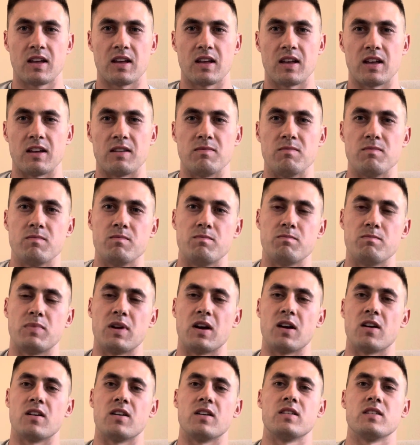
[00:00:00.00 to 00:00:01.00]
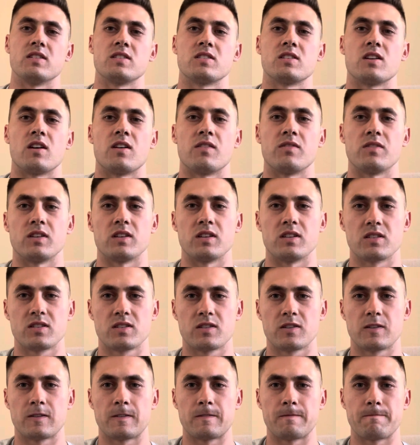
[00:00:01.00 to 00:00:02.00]
and bare
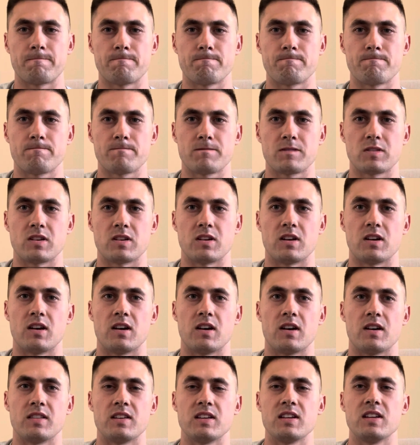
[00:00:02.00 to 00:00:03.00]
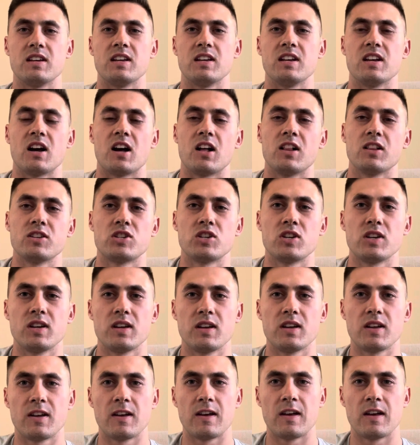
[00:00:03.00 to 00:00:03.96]
esophagus. The etiology